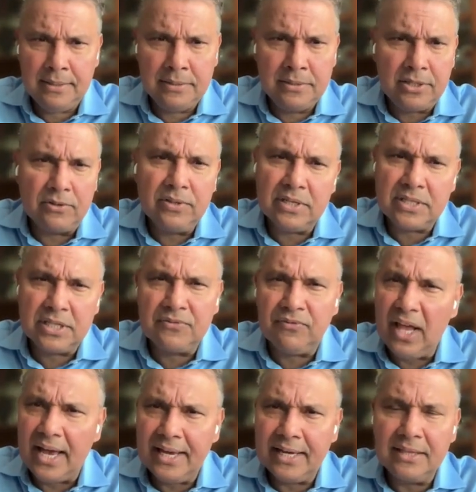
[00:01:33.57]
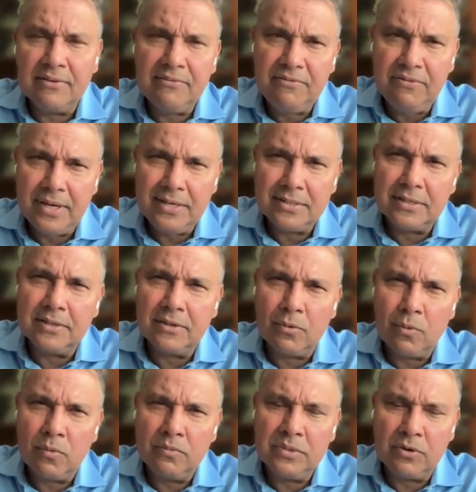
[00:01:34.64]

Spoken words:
So this is flying in the face of the